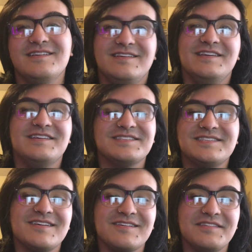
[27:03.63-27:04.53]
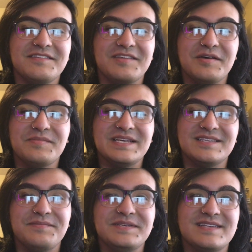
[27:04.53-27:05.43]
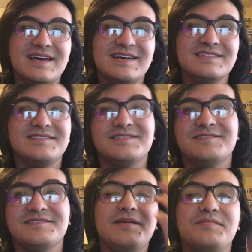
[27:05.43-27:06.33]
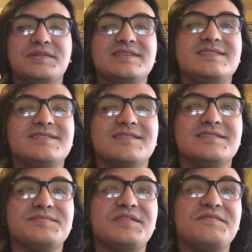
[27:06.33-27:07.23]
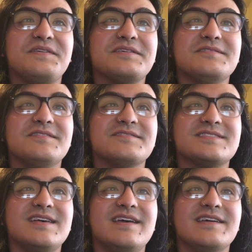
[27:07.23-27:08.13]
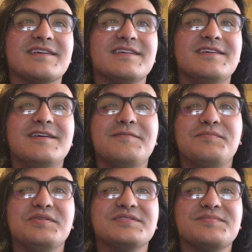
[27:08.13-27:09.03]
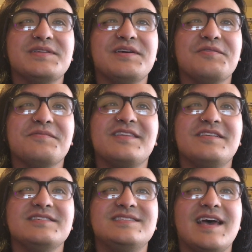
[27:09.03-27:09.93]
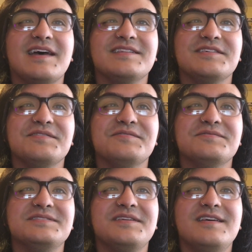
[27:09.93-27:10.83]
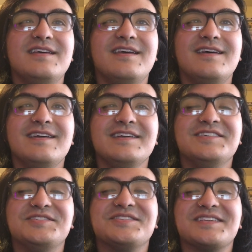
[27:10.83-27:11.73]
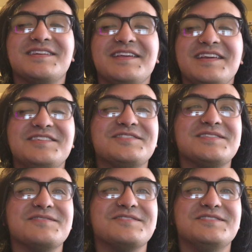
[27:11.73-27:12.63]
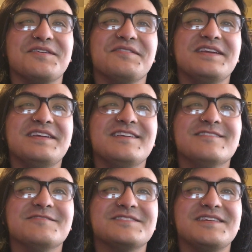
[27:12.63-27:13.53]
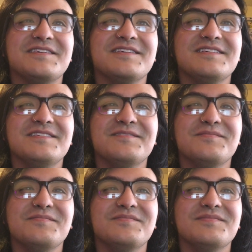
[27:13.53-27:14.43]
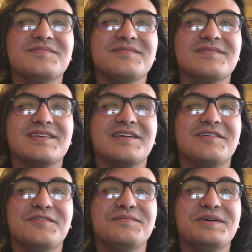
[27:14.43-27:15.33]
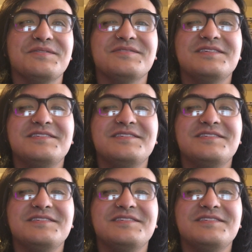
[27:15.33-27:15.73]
he can suck on the thumb that's up his ass. Plus, this motherfucker looks like Post Malone without his tattoos. He just looks dirty. He looks like a hobo.